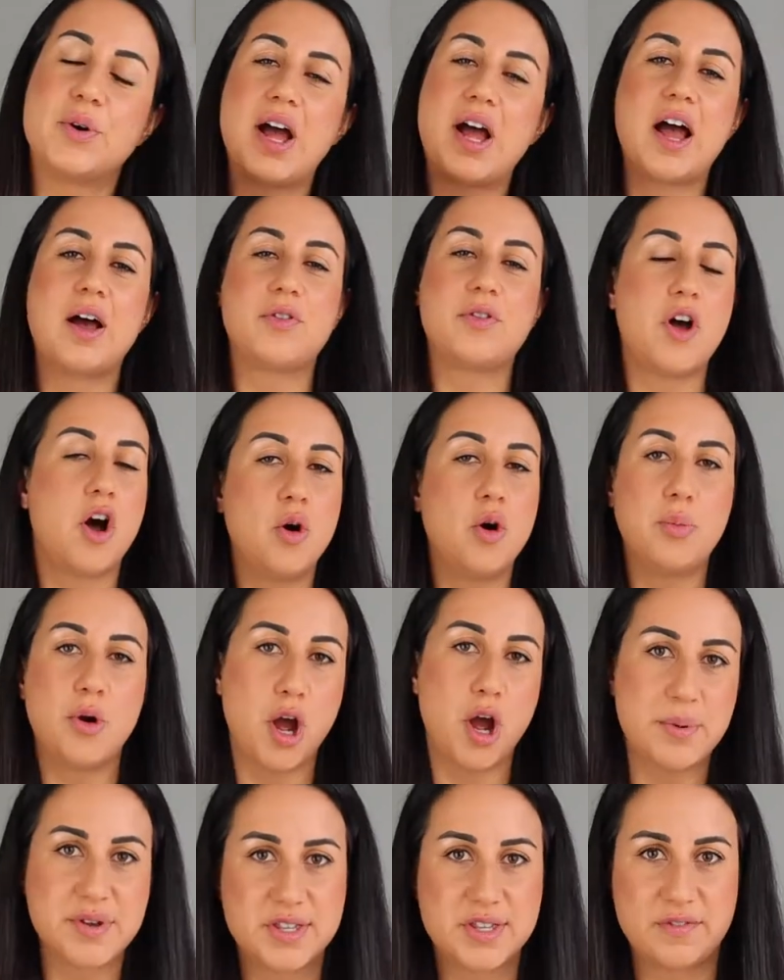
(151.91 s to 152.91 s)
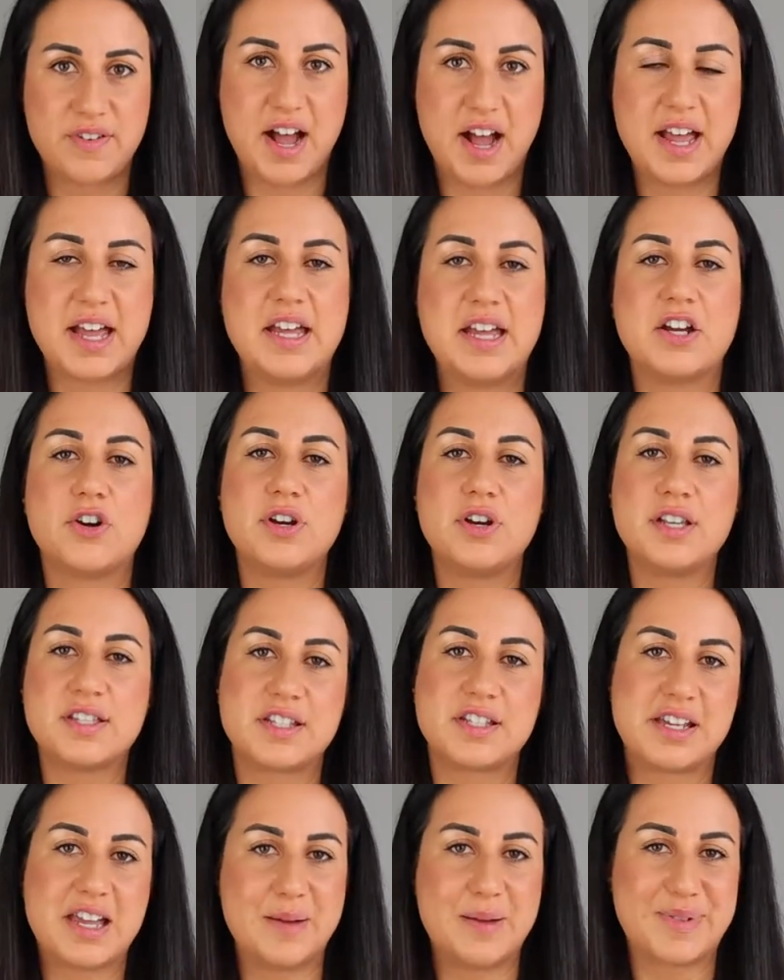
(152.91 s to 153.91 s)
The whole purpose of our ego is
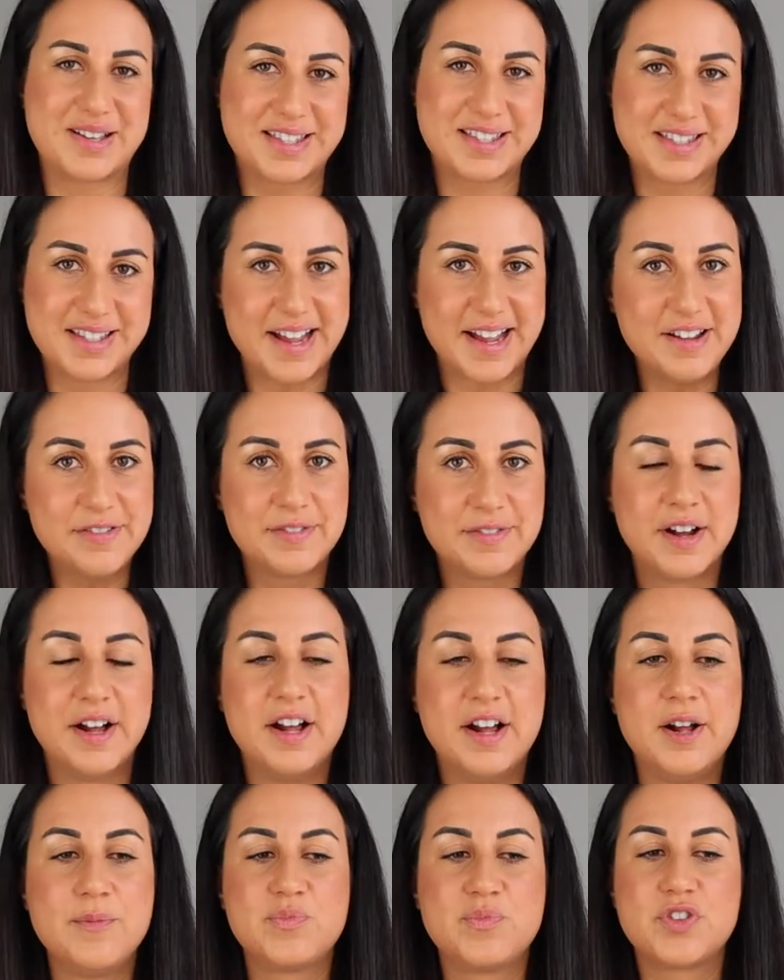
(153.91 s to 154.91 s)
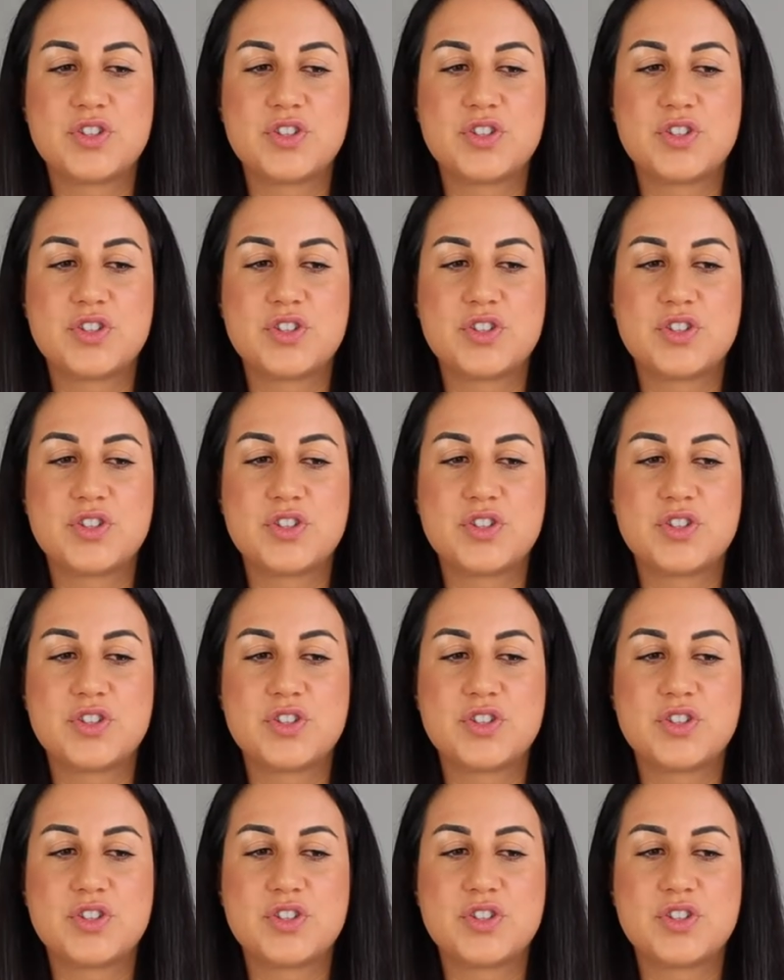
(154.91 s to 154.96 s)
to keep us safe.